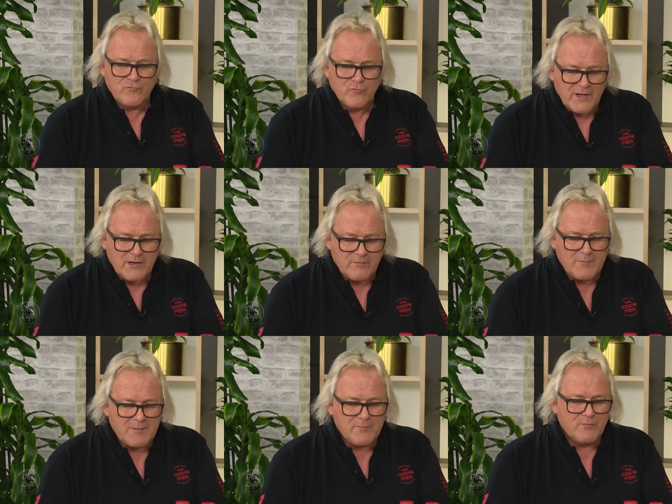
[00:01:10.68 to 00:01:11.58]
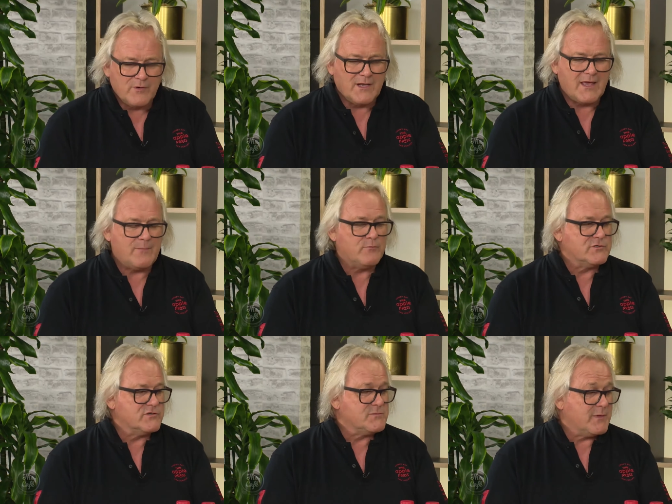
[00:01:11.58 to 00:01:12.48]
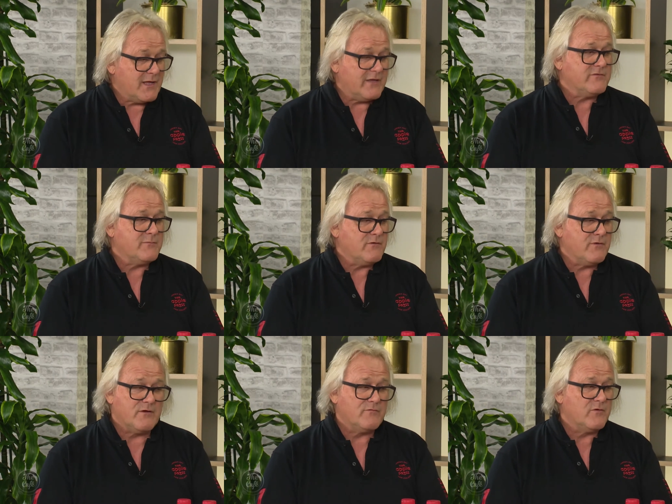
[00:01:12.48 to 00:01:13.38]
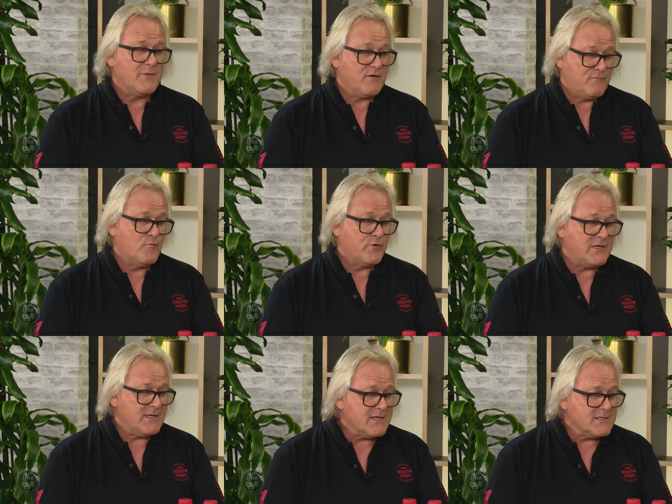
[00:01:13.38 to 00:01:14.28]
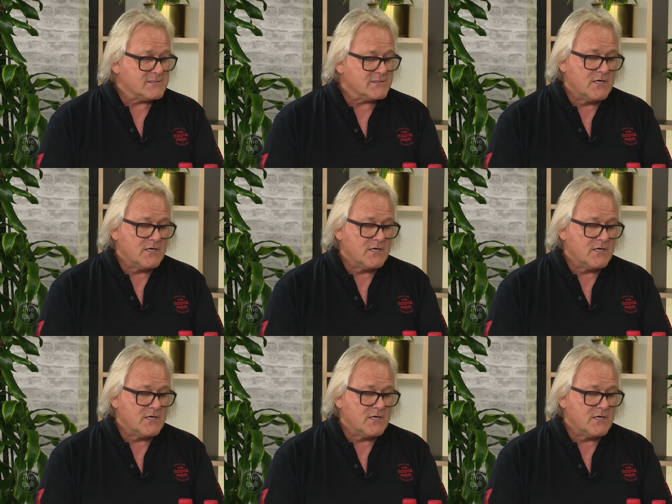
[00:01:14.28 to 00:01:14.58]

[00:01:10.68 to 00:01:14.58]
really remember real apple juice, but it hasn't been around for about 40 years.